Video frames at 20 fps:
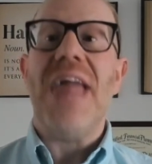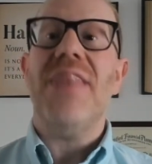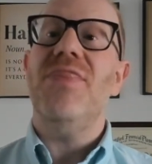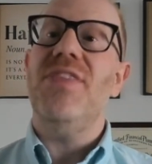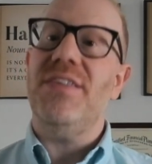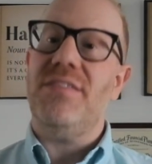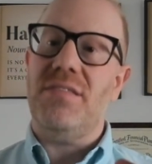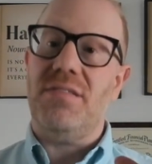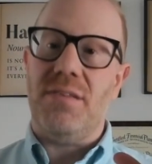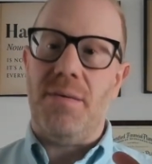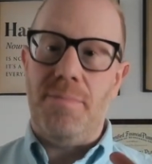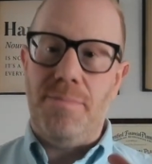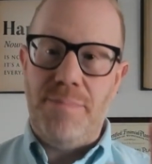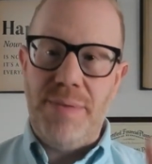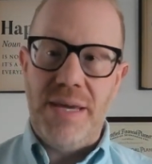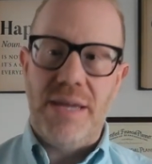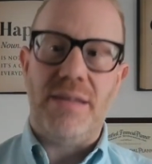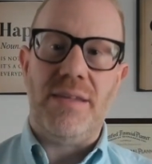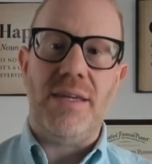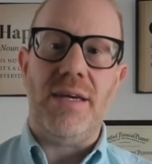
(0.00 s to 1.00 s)
This is a
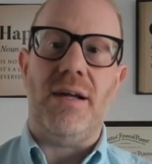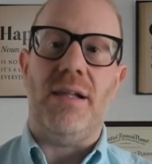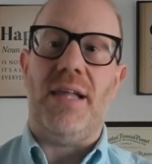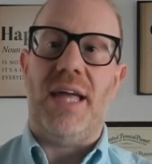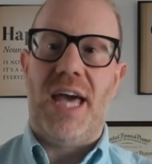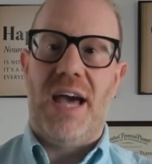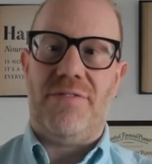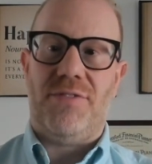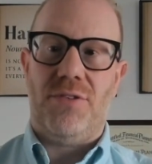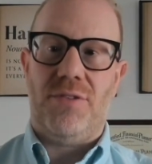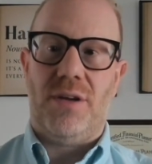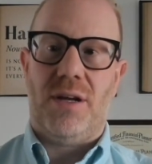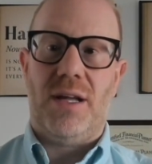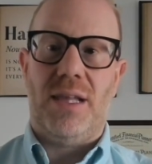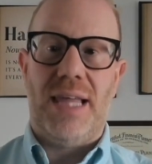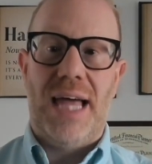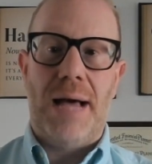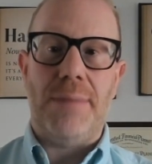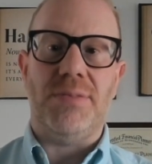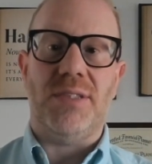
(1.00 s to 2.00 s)
big deal after the
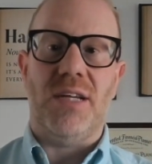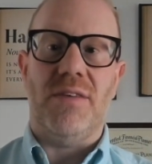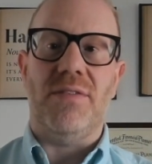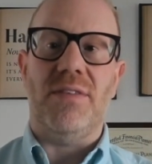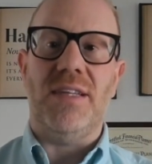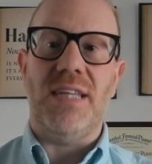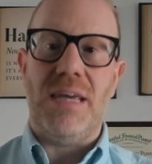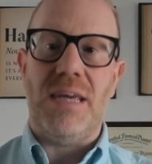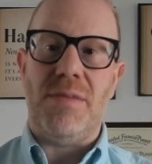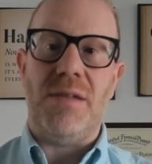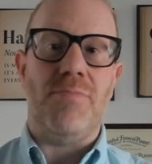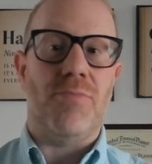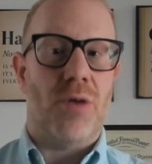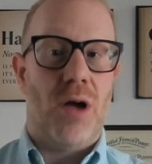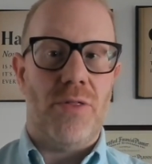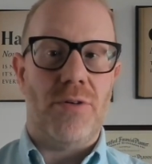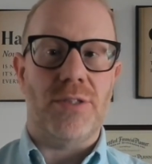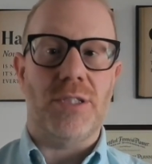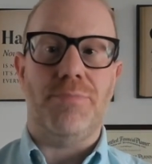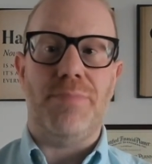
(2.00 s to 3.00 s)
collapse of Lehman
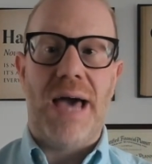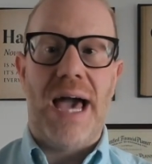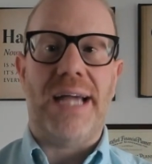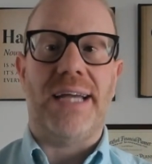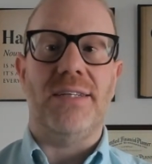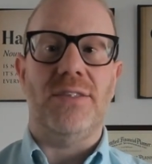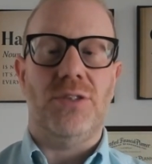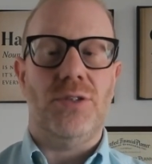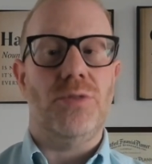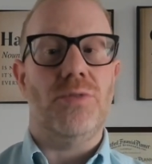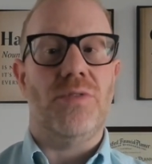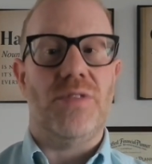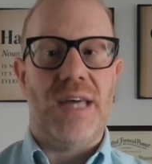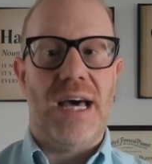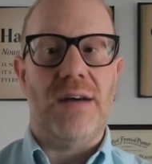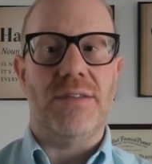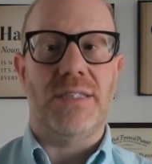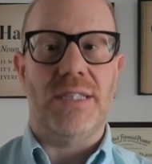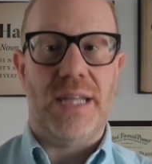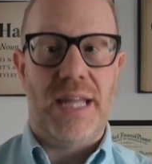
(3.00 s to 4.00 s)
Brothers back in
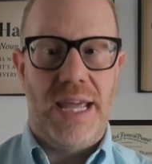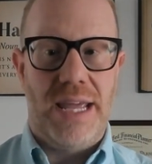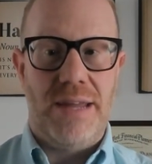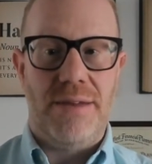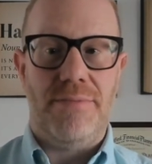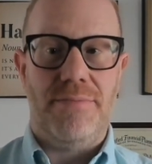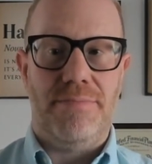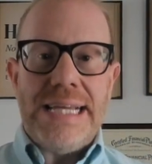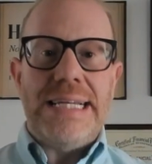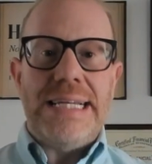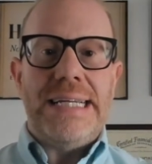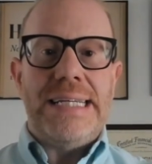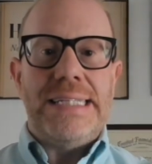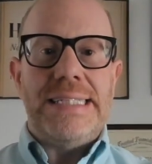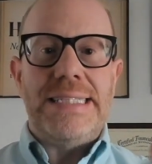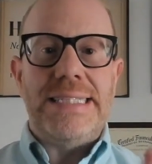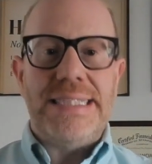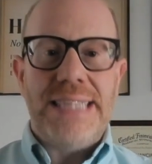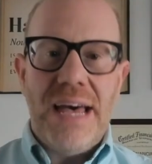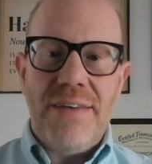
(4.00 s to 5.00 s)
2008.
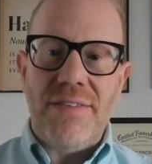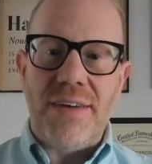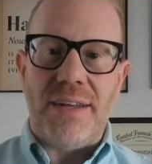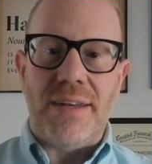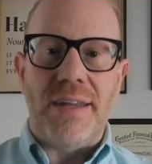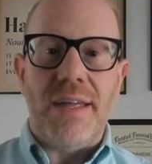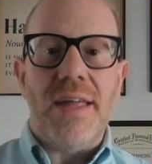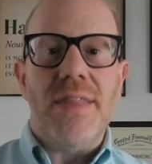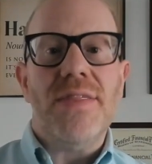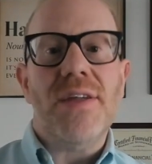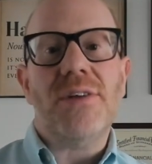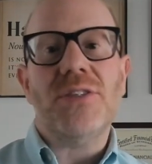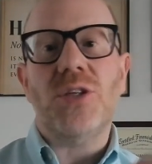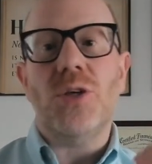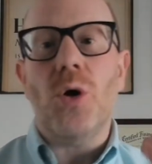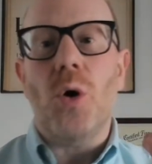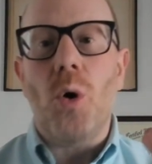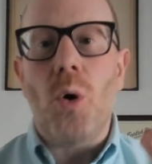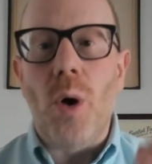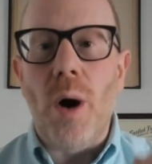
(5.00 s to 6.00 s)
7. There's
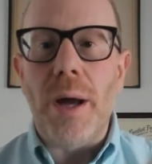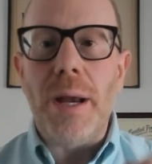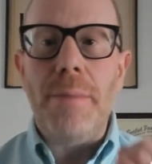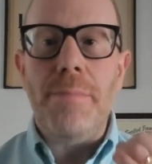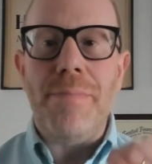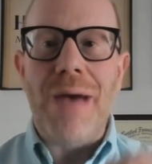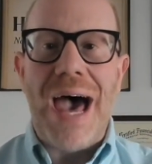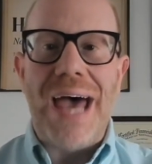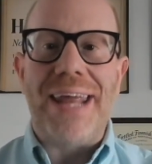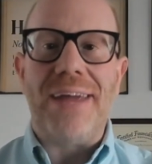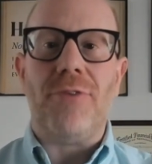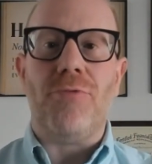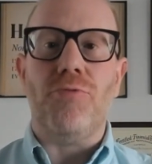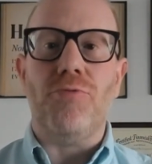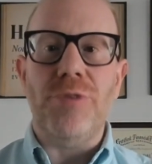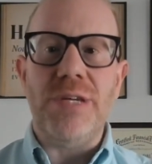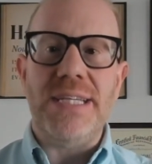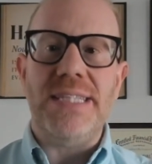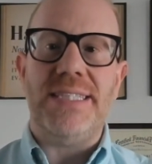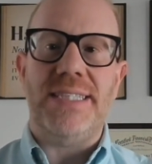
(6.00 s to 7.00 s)
an automatic
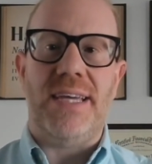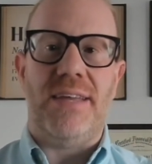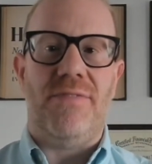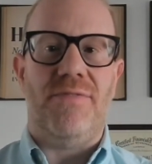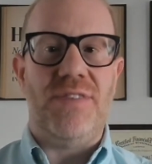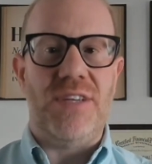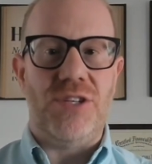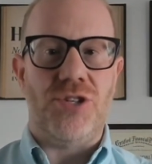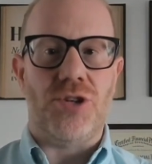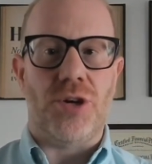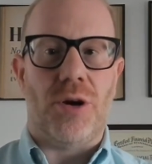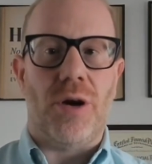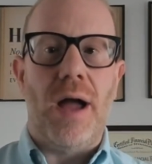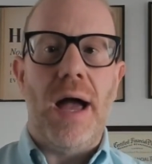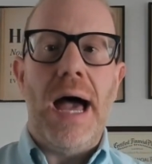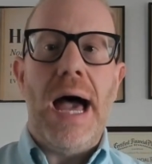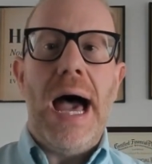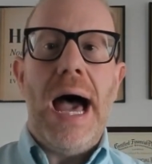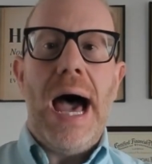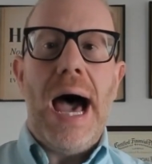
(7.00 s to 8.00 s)
reset feature.
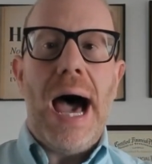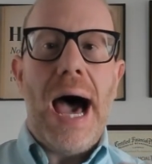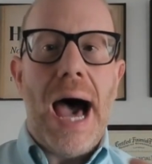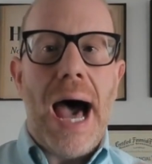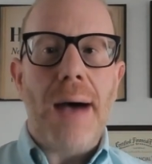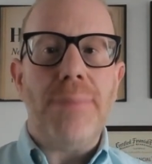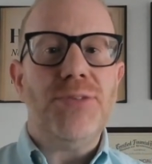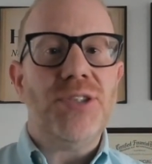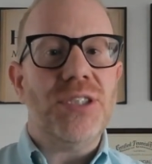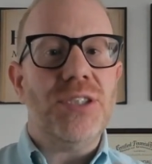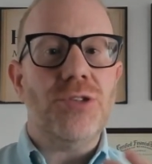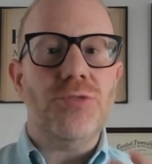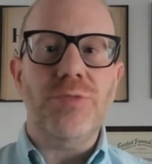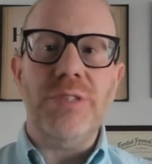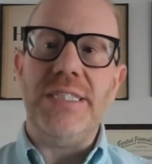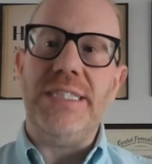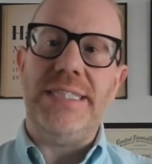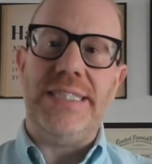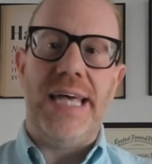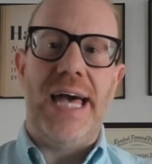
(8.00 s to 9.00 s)
Options
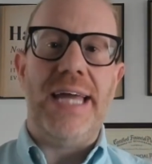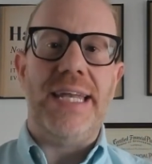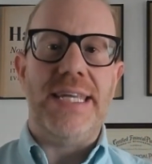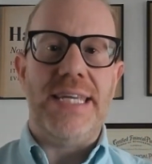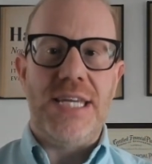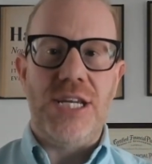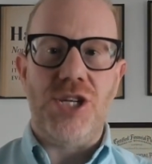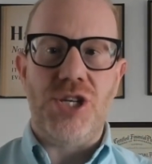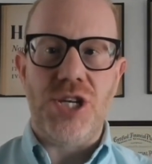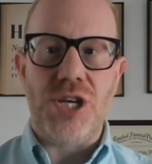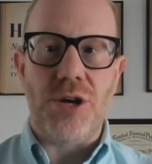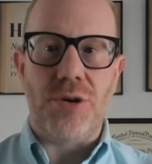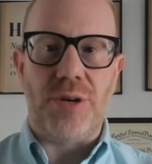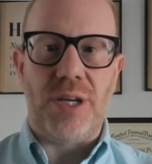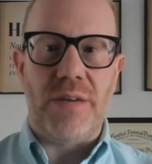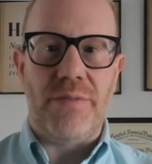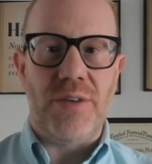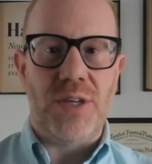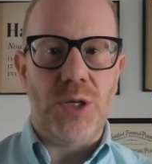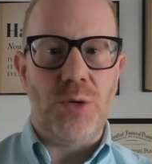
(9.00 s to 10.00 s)
reset each year,
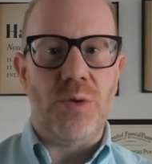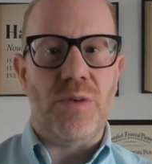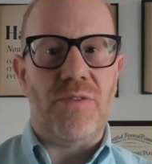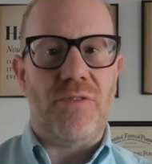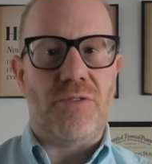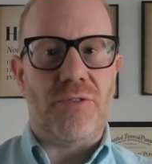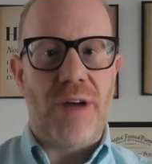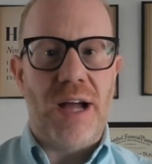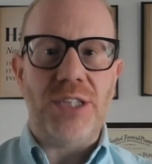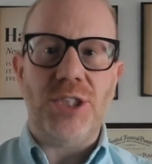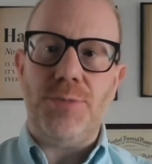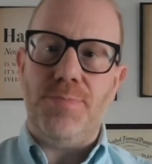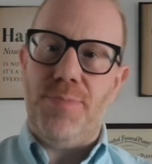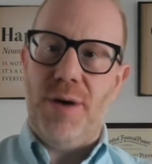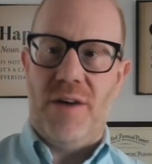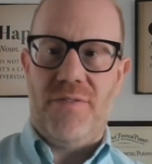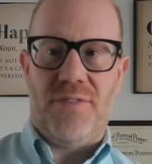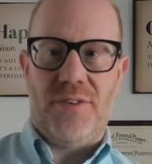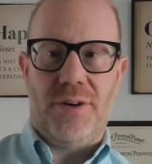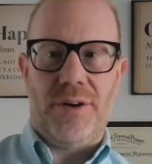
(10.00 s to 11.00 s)
giving you a fresh
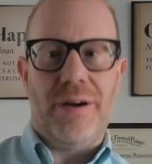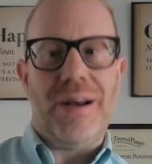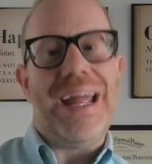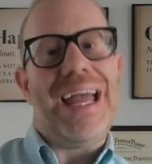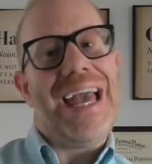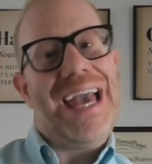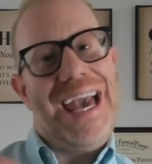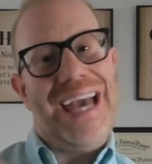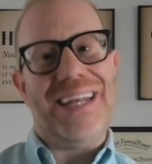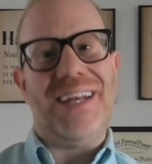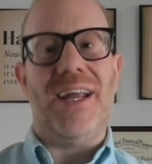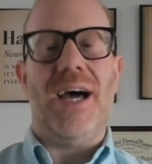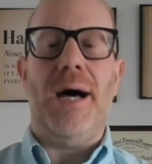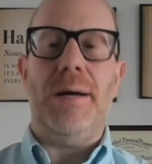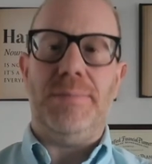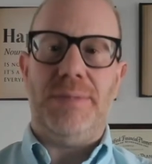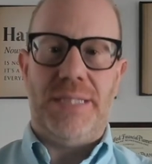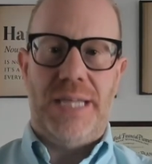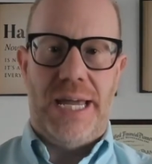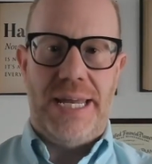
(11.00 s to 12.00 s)
buffer and an
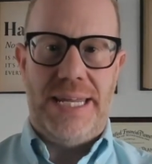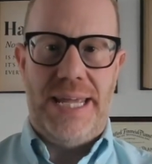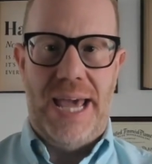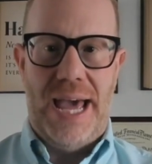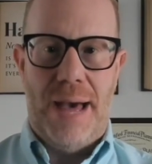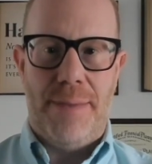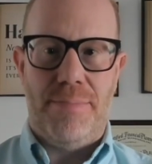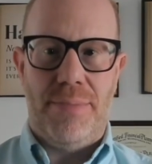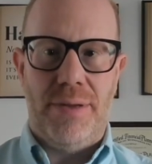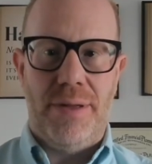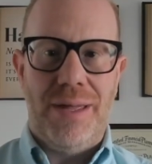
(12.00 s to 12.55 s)
upside cap.